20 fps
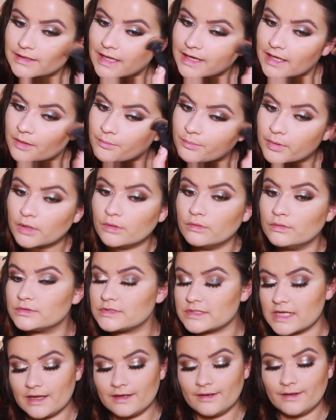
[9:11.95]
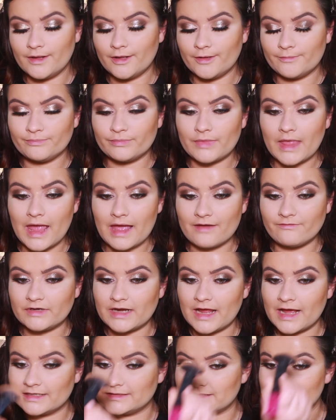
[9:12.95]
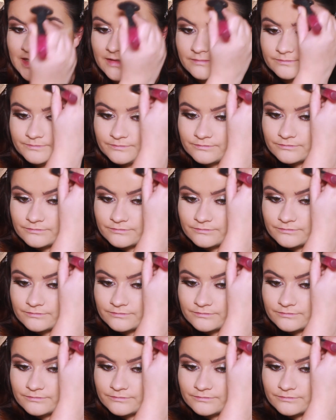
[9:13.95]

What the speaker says: like a Boots, they haven't had it,